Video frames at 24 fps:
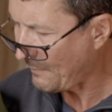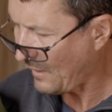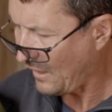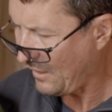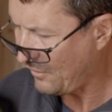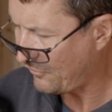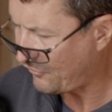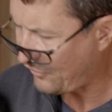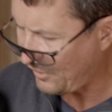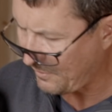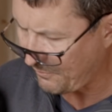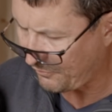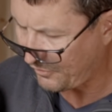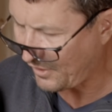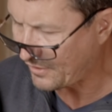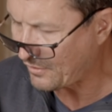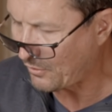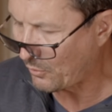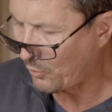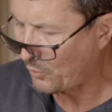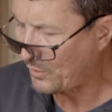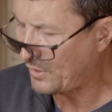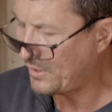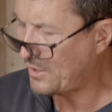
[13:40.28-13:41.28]
It seems like
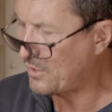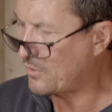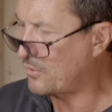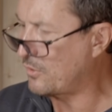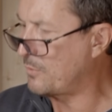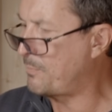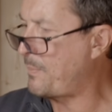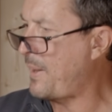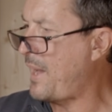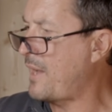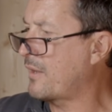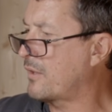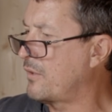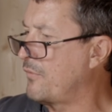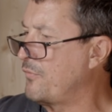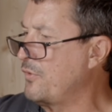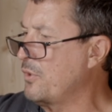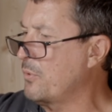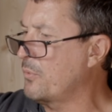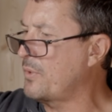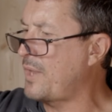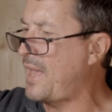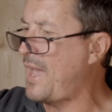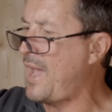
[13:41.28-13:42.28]
a really good pack. If
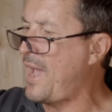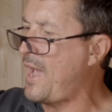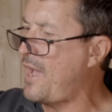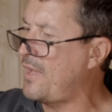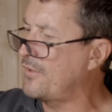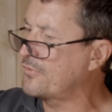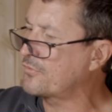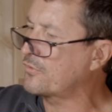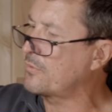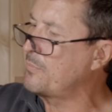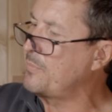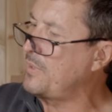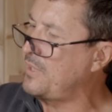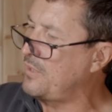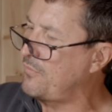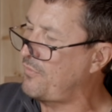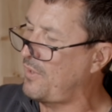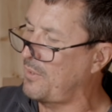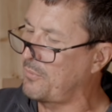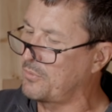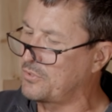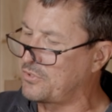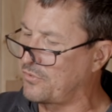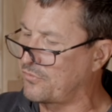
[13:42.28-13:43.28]
you were to ask me, if
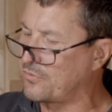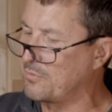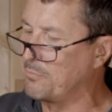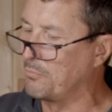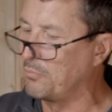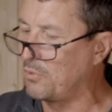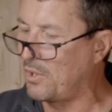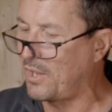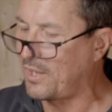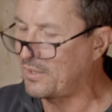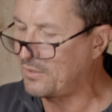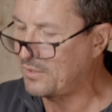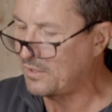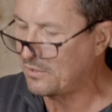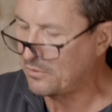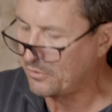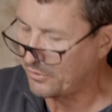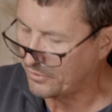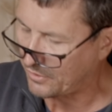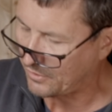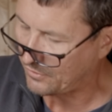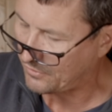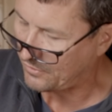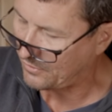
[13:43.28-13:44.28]
I were just to blindly
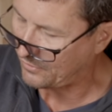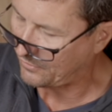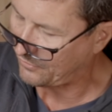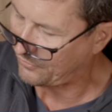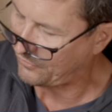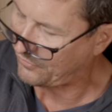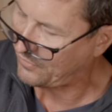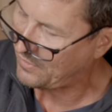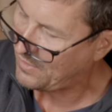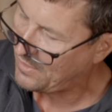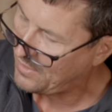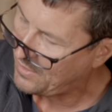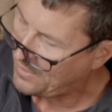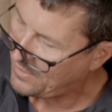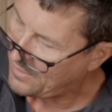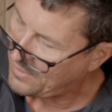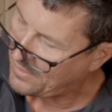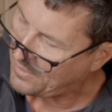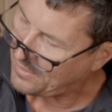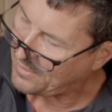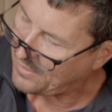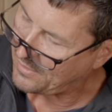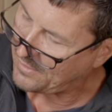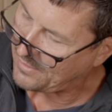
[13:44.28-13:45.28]
look at this,
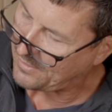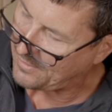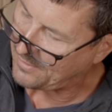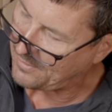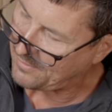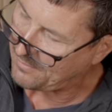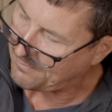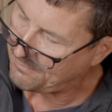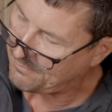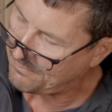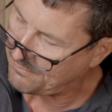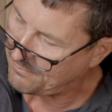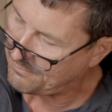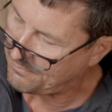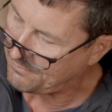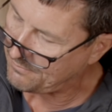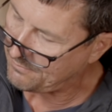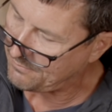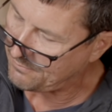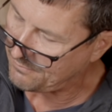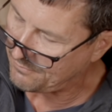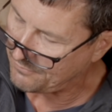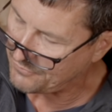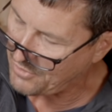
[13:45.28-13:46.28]
um,
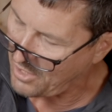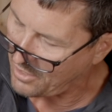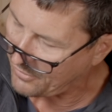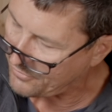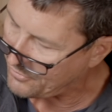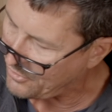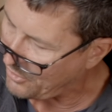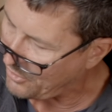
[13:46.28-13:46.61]
not